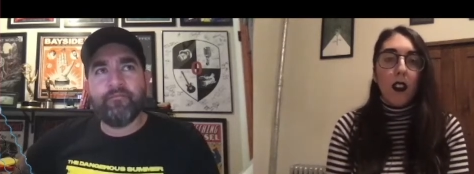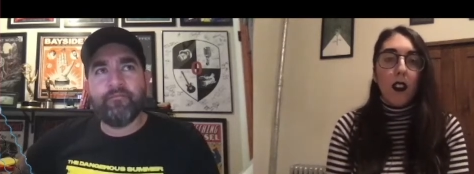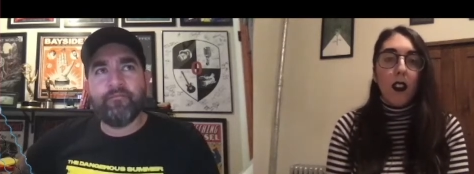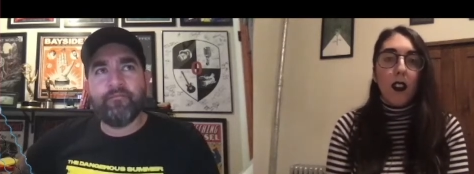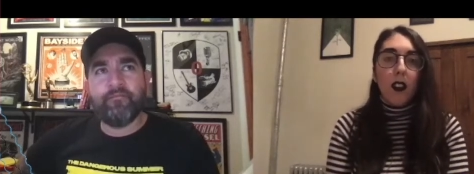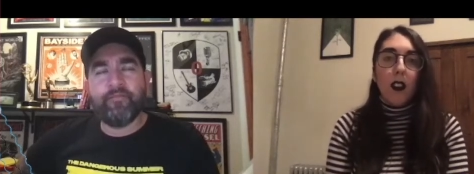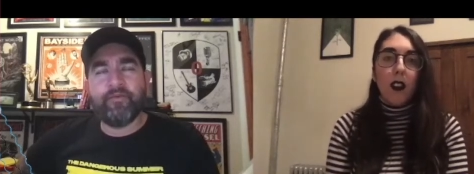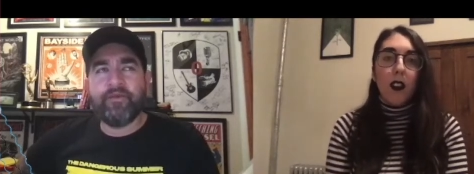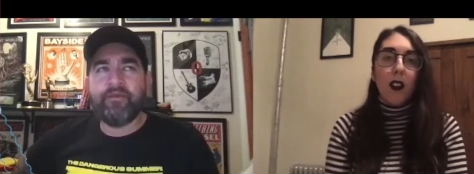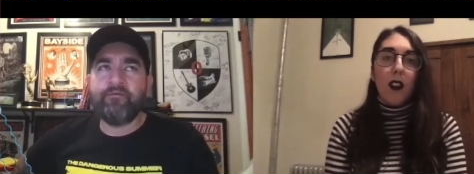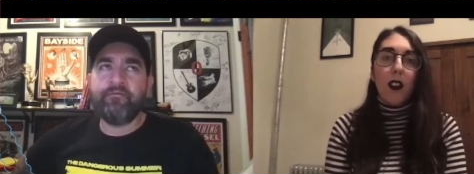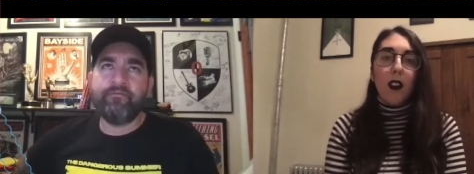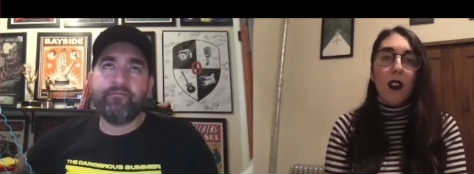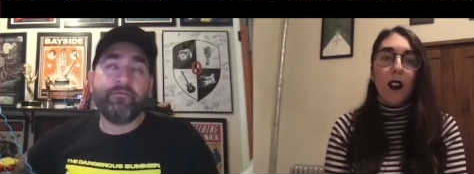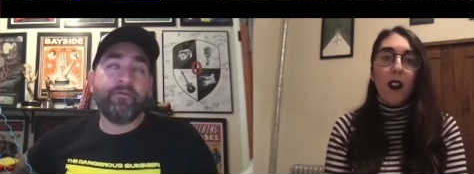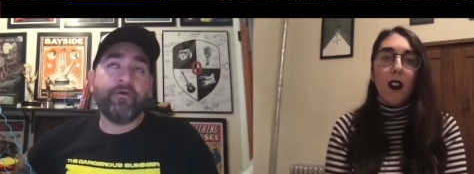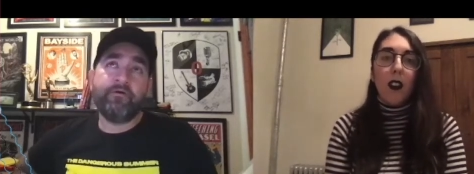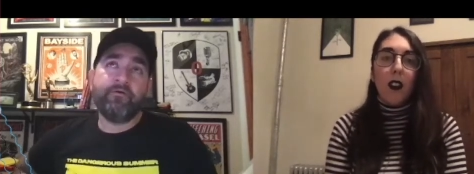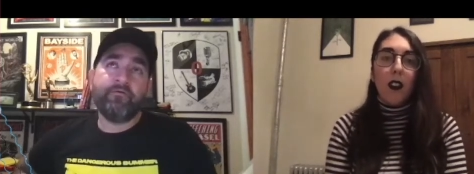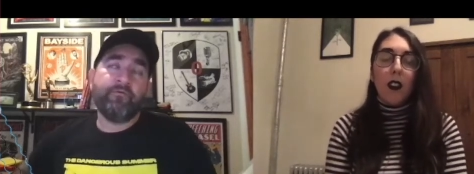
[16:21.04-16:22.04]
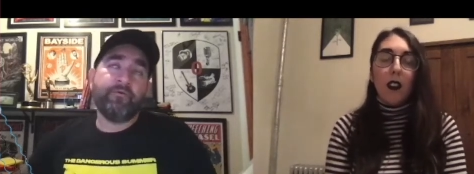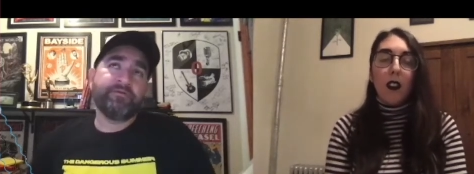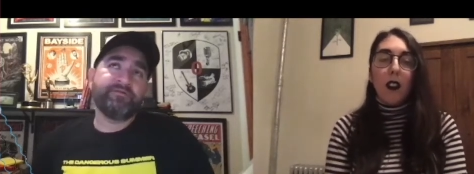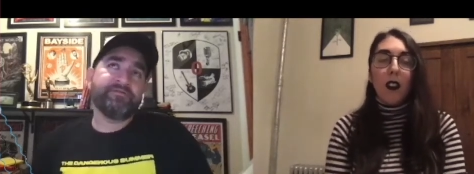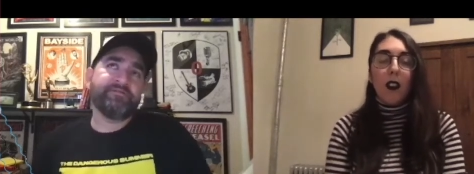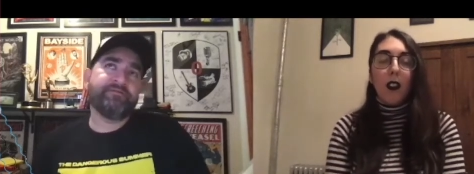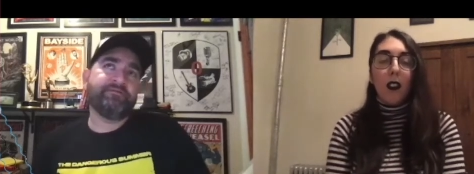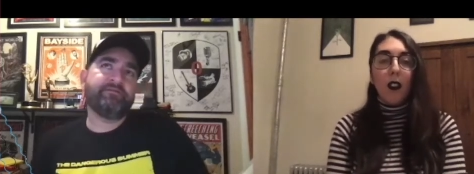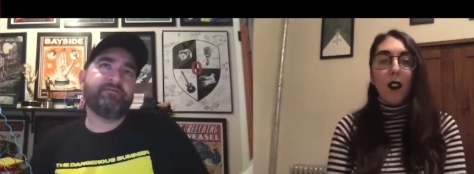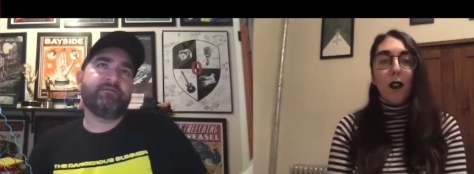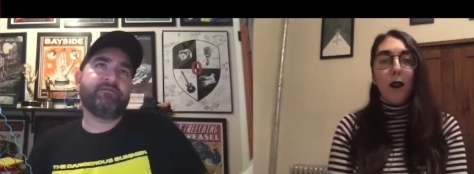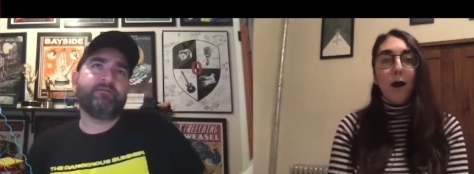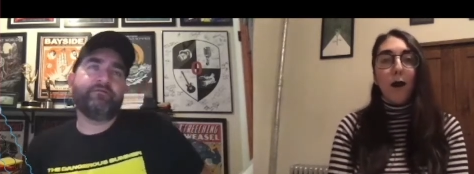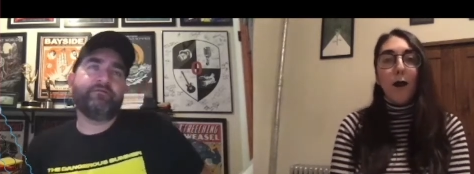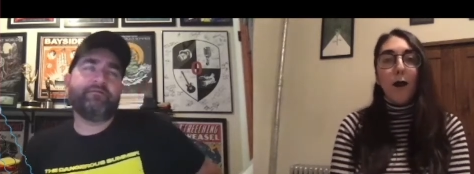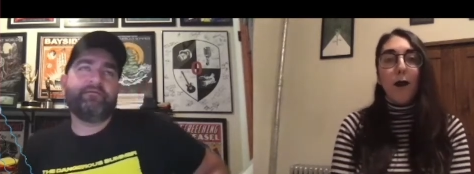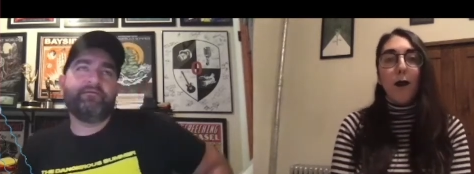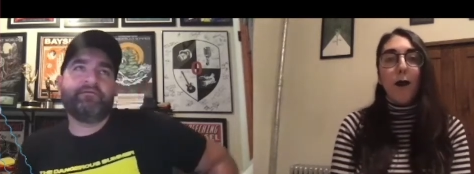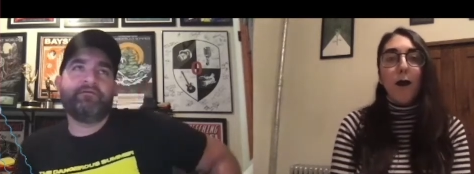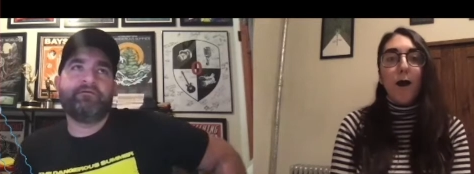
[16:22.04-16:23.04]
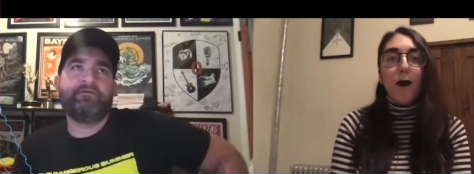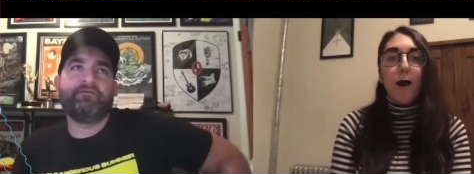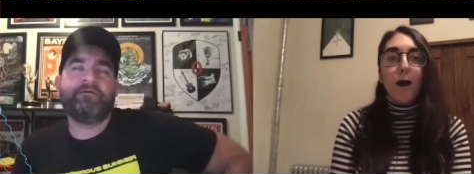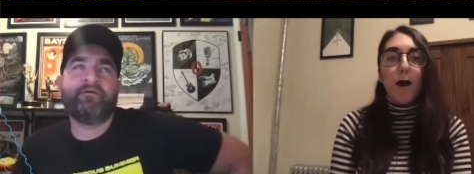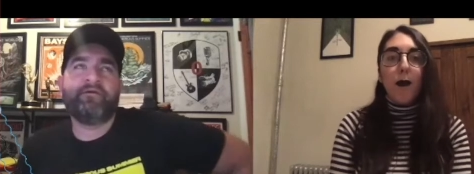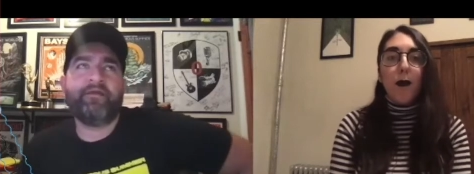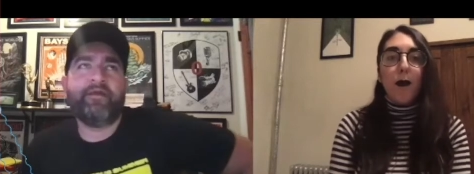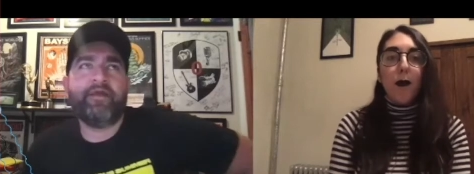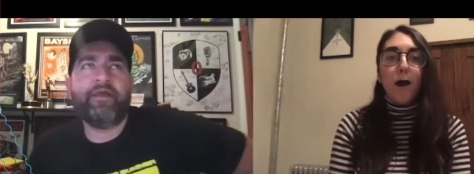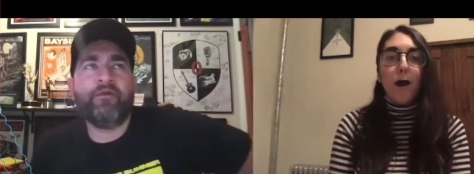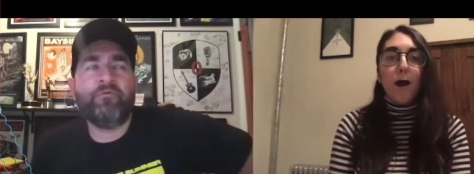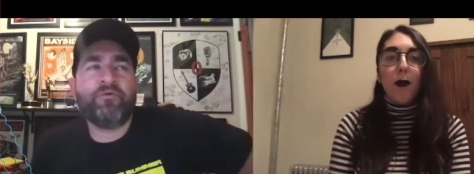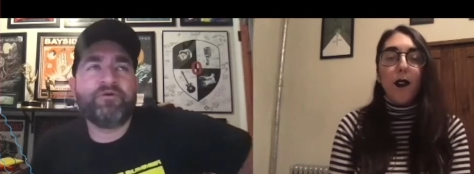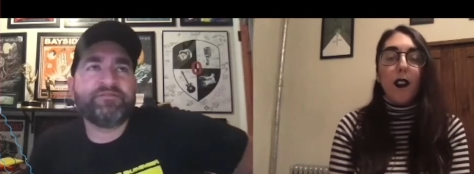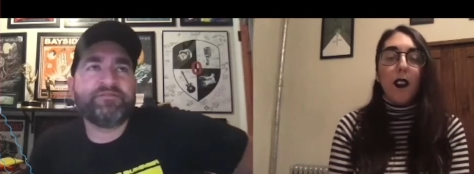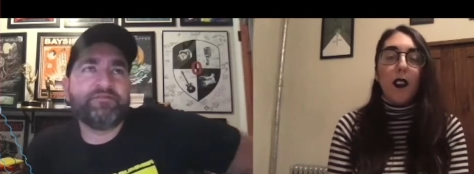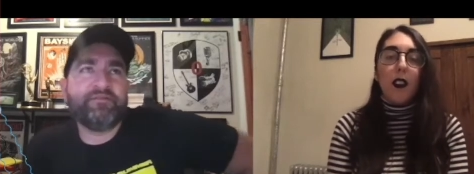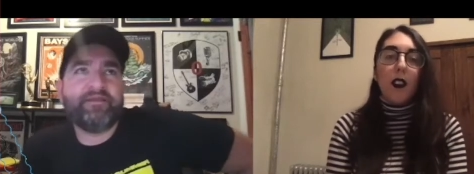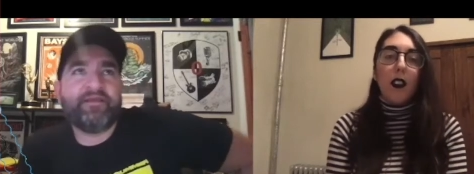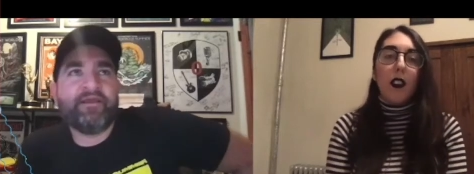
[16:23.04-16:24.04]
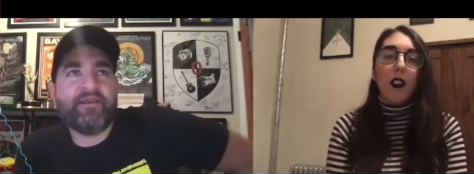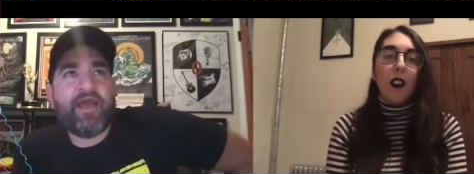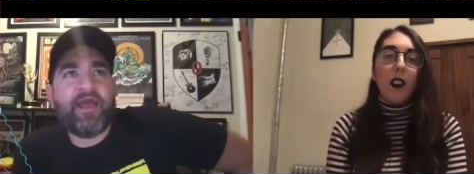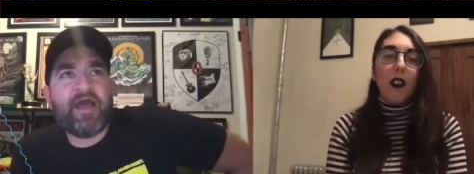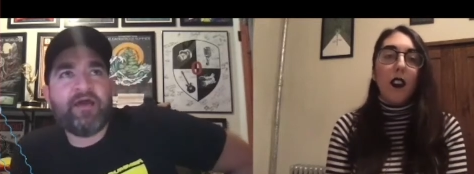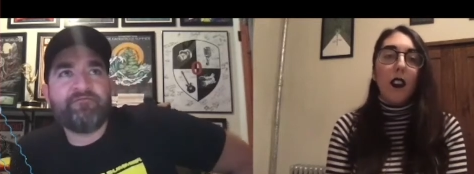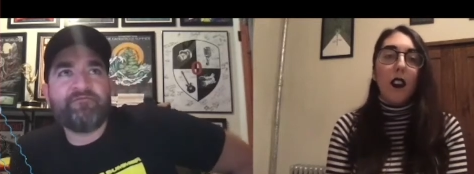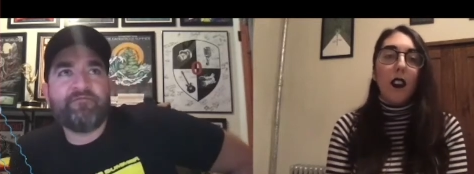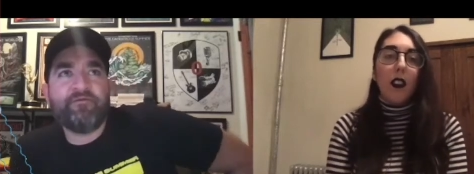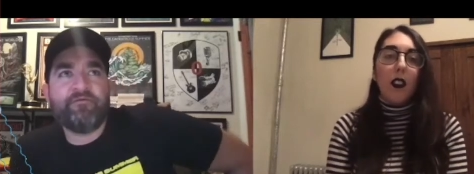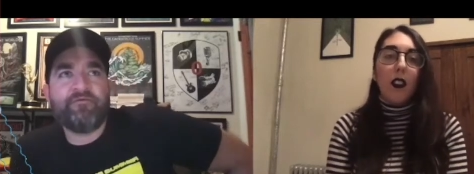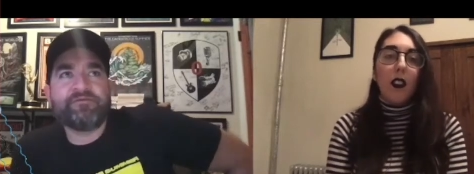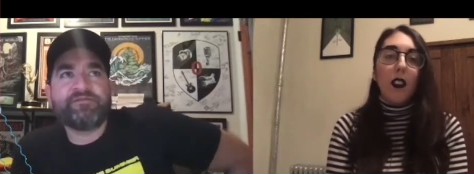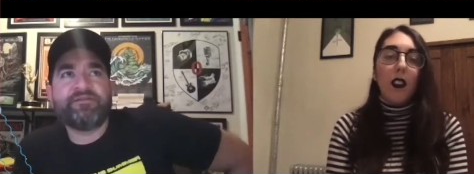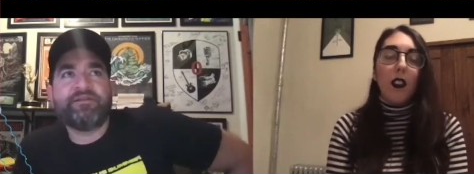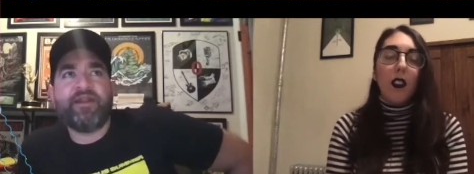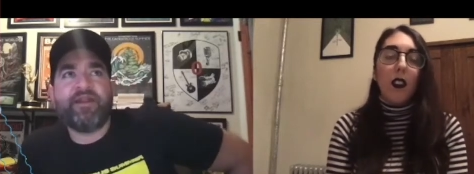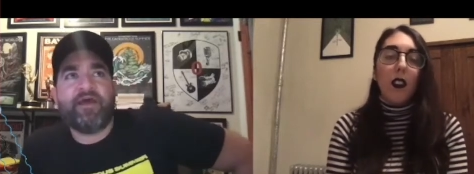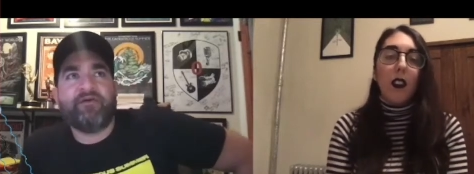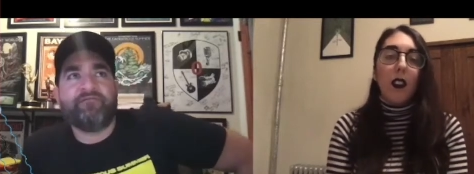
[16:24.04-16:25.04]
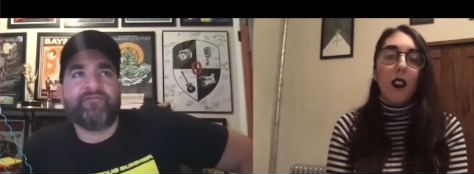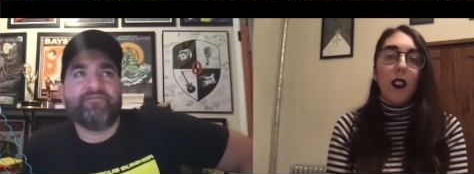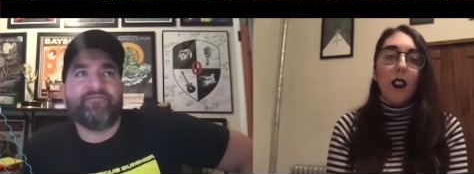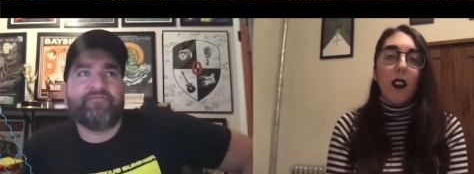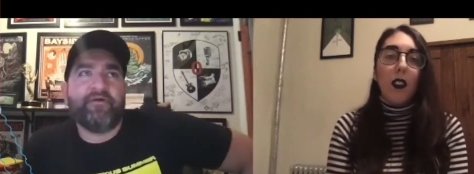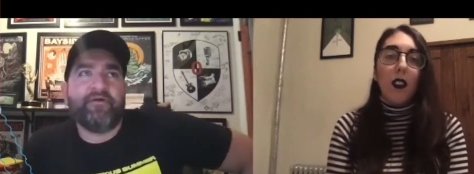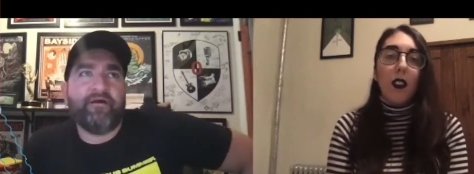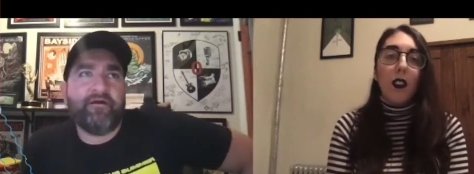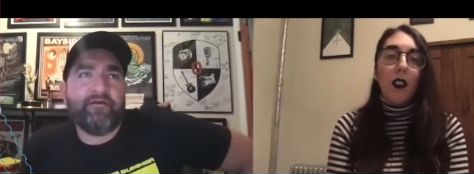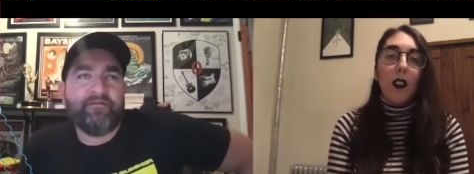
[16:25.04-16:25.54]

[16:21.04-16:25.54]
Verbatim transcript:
Speaker 1: it no, it wasn't. It wasn't like an after. It wasn't an afterthought.